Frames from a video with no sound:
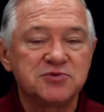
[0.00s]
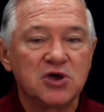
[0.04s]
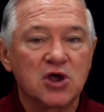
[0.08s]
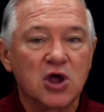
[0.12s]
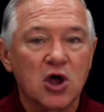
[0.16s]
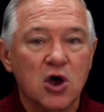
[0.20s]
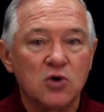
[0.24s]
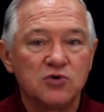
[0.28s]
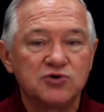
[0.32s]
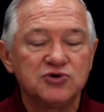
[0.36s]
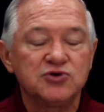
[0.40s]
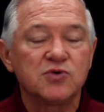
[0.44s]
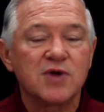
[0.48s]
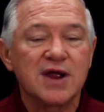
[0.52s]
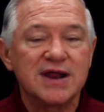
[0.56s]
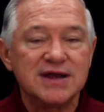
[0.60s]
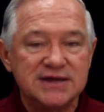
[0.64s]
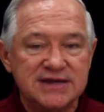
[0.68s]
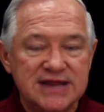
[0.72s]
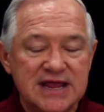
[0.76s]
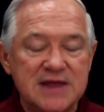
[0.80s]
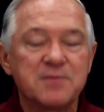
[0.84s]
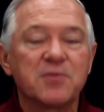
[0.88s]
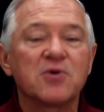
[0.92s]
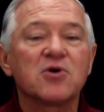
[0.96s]
to go to a
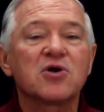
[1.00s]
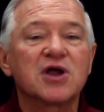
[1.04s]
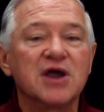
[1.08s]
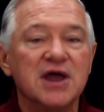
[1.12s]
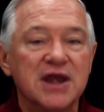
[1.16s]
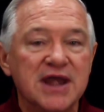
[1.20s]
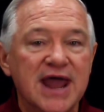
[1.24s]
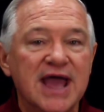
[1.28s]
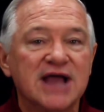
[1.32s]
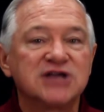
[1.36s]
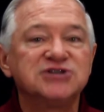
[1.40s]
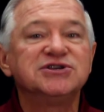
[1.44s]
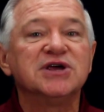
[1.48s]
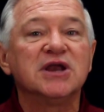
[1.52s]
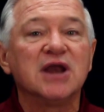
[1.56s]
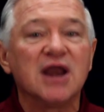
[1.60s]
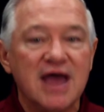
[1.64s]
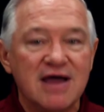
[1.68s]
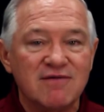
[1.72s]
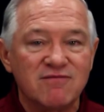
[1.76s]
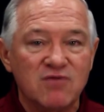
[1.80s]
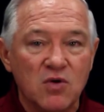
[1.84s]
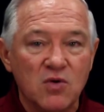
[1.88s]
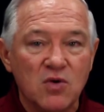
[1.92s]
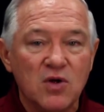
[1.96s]
deeper connection
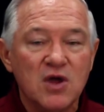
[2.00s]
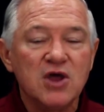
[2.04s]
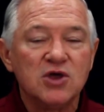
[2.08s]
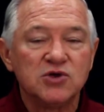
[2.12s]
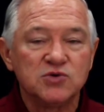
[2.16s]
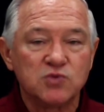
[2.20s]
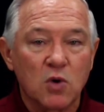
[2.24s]
level